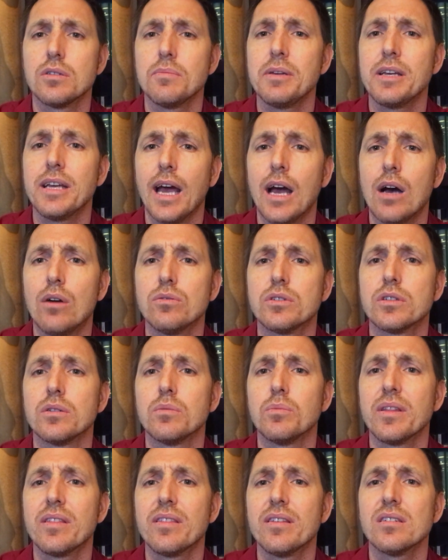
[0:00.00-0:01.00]
to be
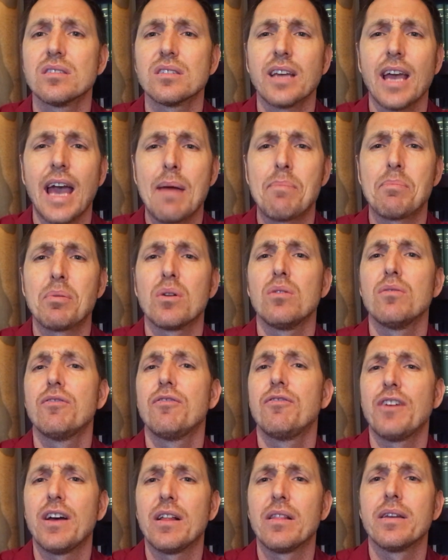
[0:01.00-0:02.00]
counted with this capital
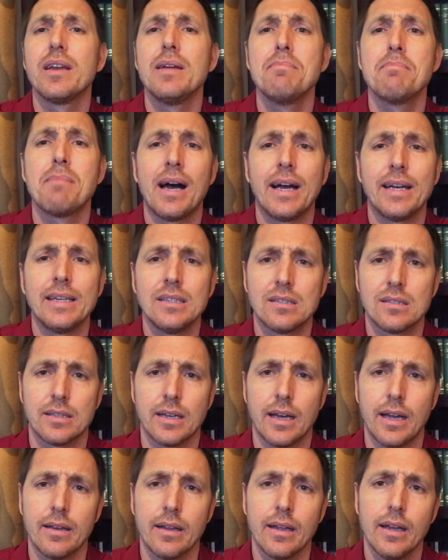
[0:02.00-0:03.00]
felony
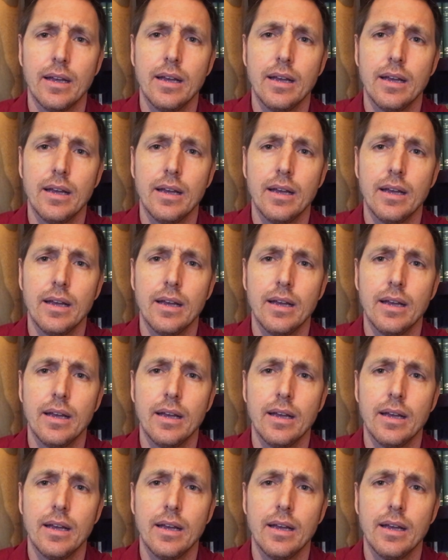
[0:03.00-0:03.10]
mindset